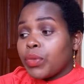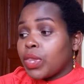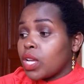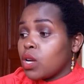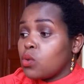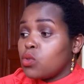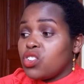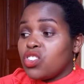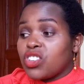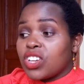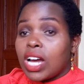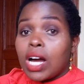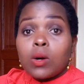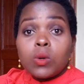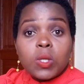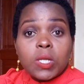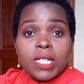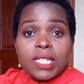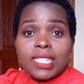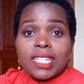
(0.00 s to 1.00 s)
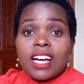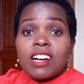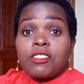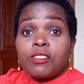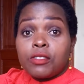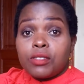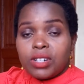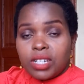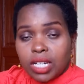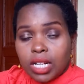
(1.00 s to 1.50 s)
which counties
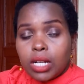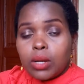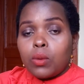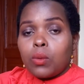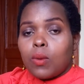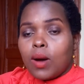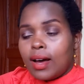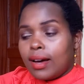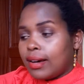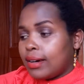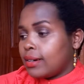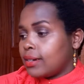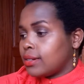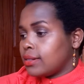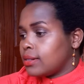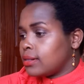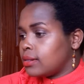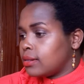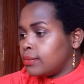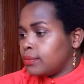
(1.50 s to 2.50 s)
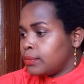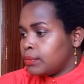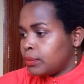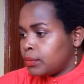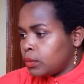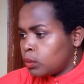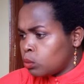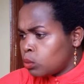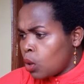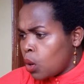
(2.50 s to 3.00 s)
have really worked.
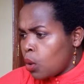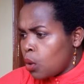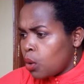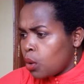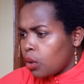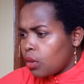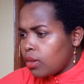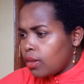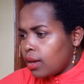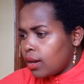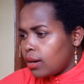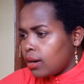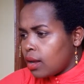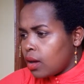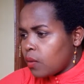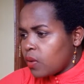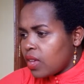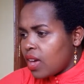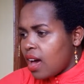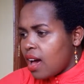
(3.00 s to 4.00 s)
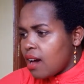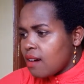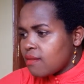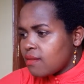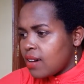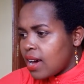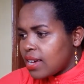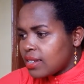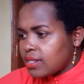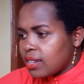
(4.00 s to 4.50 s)
Then we have
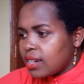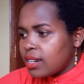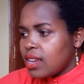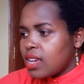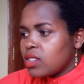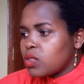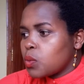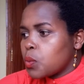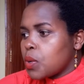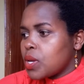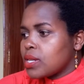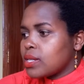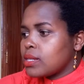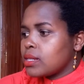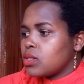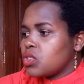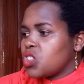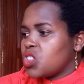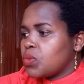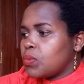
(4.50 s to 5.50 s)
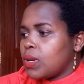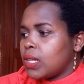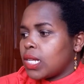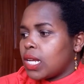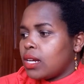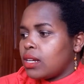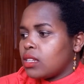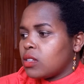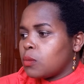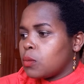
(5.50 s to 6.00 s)
hazardous waste treatment and
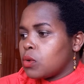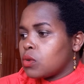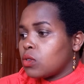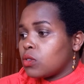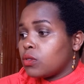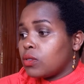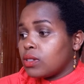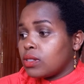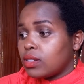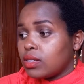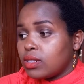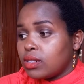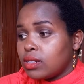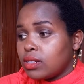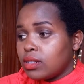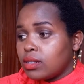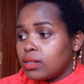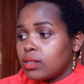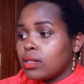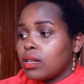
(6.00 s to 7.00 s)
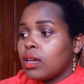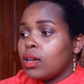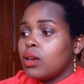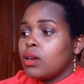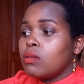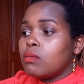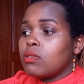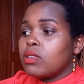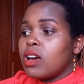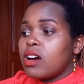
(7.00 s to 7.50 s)
disposal facilities.
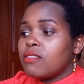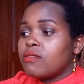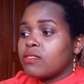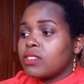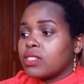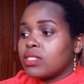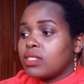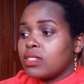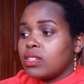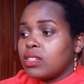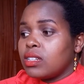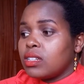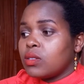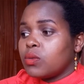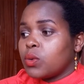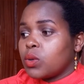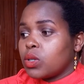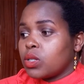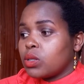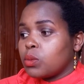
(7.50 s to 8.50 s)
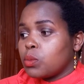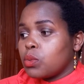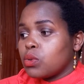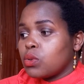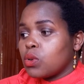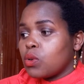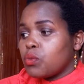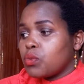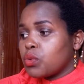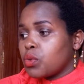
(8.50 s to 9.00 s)
We have facilities for disposal
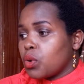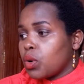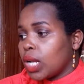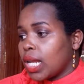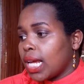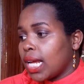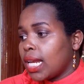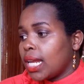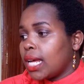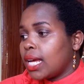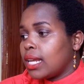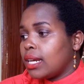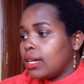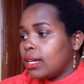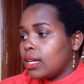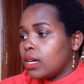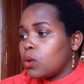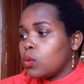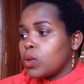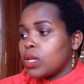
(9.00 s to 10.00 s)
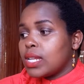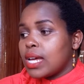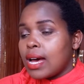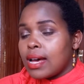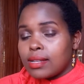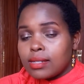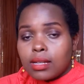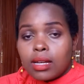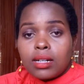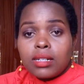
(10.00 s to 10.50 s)
of solid and liquid
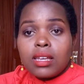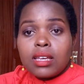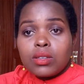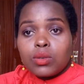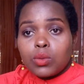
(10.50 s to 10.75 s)
hazardous